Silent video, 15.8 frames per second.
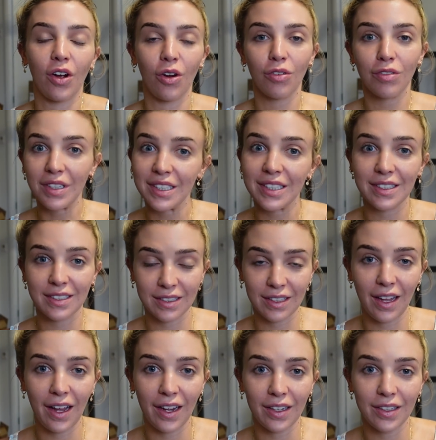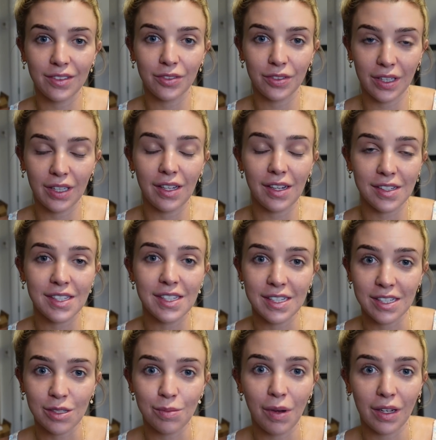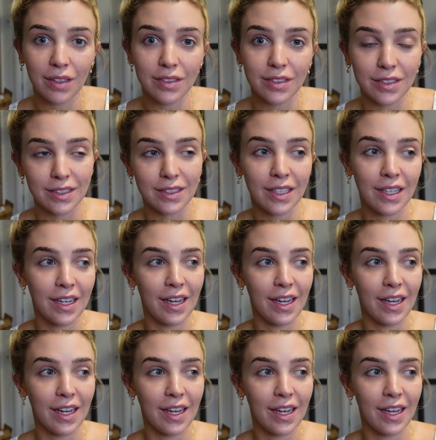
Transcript: got really slack for the last 6 months.